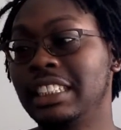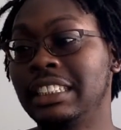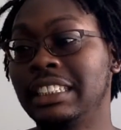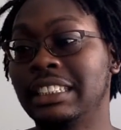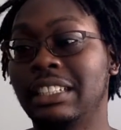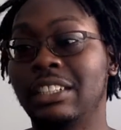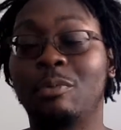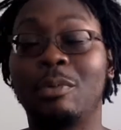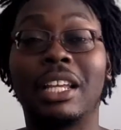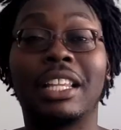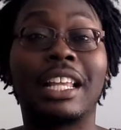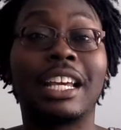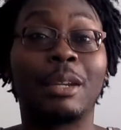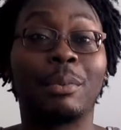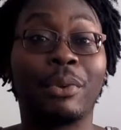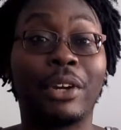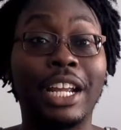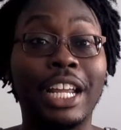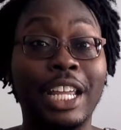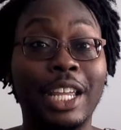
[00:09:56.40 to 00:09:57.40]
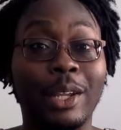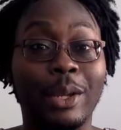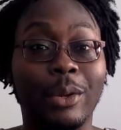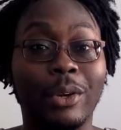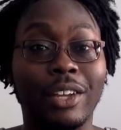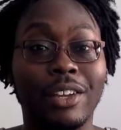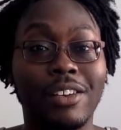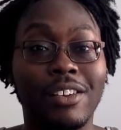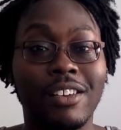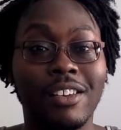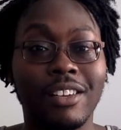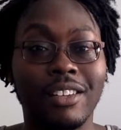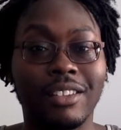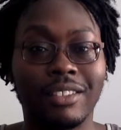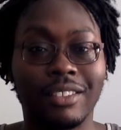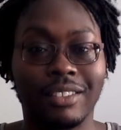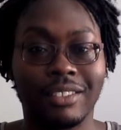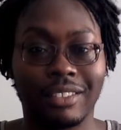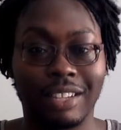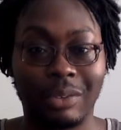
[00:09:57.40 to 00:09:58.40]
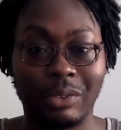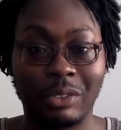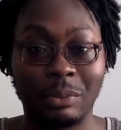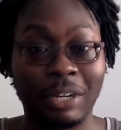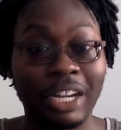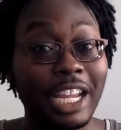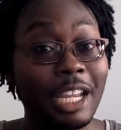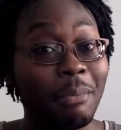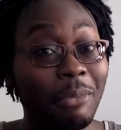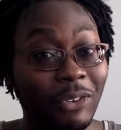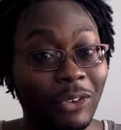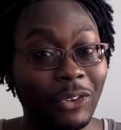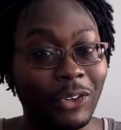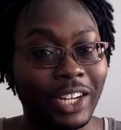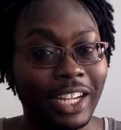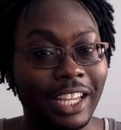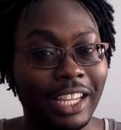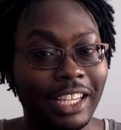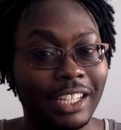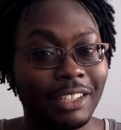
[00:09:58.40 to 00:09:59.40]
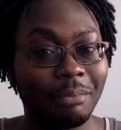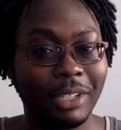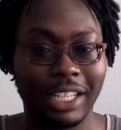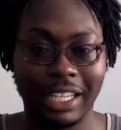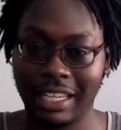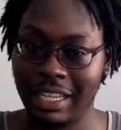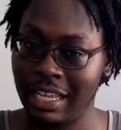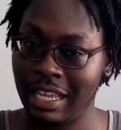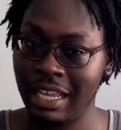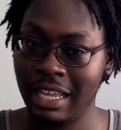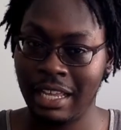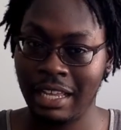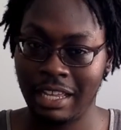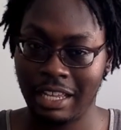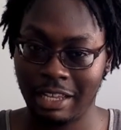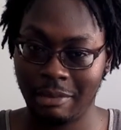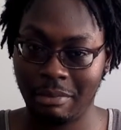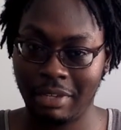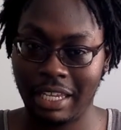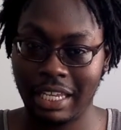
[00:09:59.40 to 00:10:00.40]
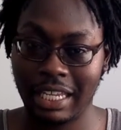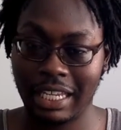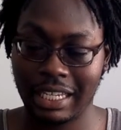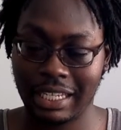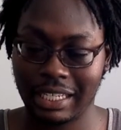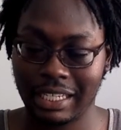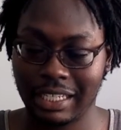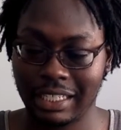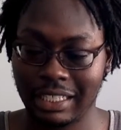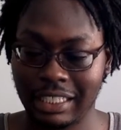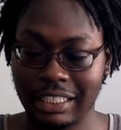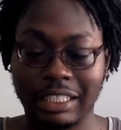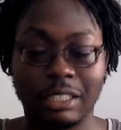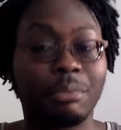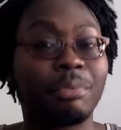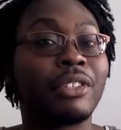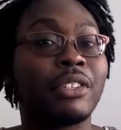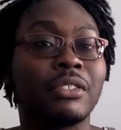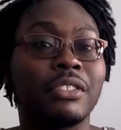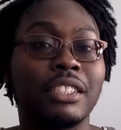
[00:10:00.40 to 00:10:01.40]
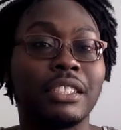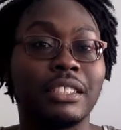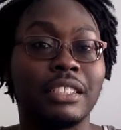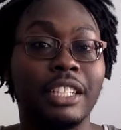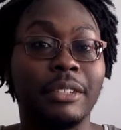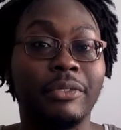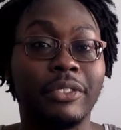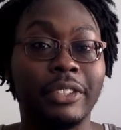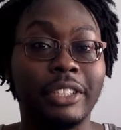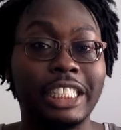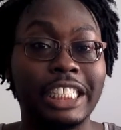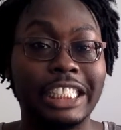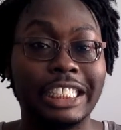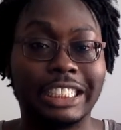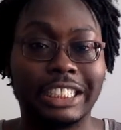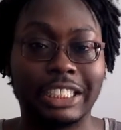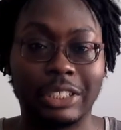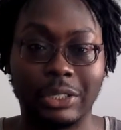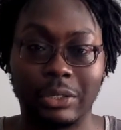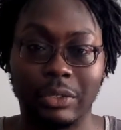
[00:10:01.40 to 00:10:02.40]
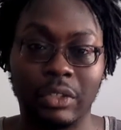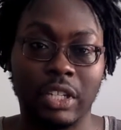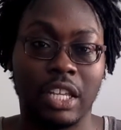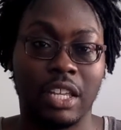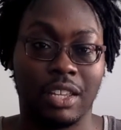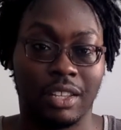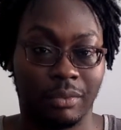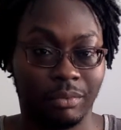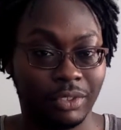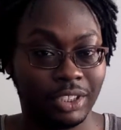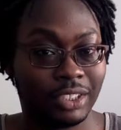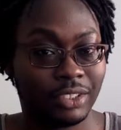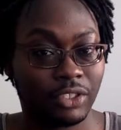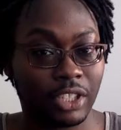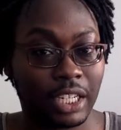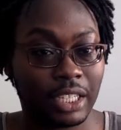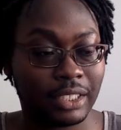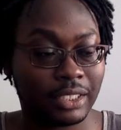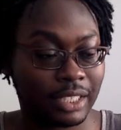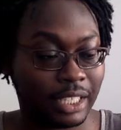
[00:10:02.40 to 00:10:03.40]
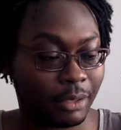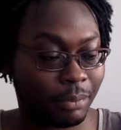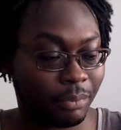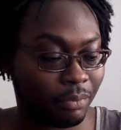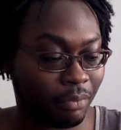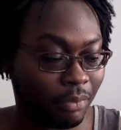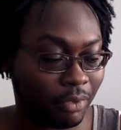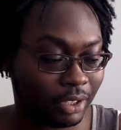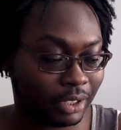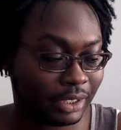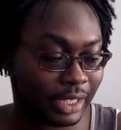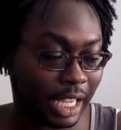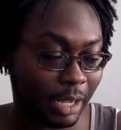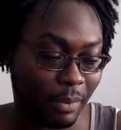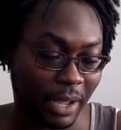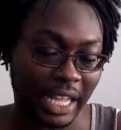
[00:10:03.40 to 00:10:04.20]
It's going to be a lot of praying going on. I was praying beforehand, but I'm like, I need to approach this differently. So just trying to stay